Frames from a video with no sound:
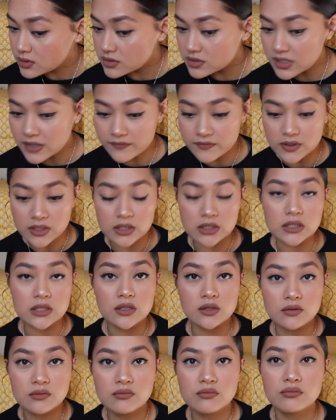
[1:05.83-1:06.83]
Definitely.
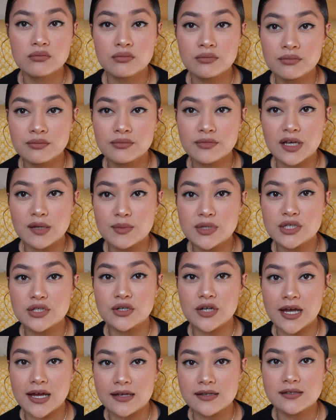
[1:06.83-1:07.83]
I miss you
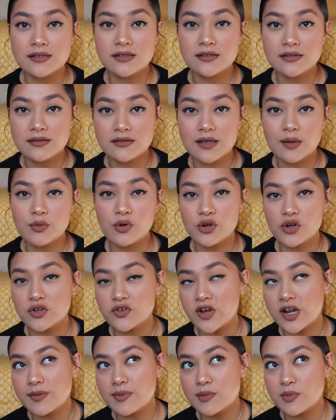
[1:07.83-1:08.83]
guys. I'm gonna
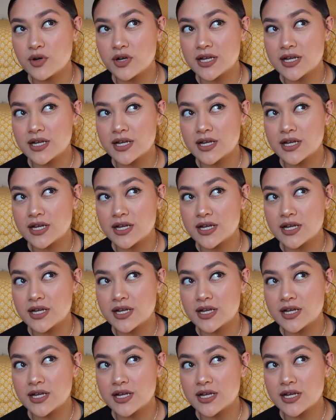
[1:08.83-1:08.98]
try to be more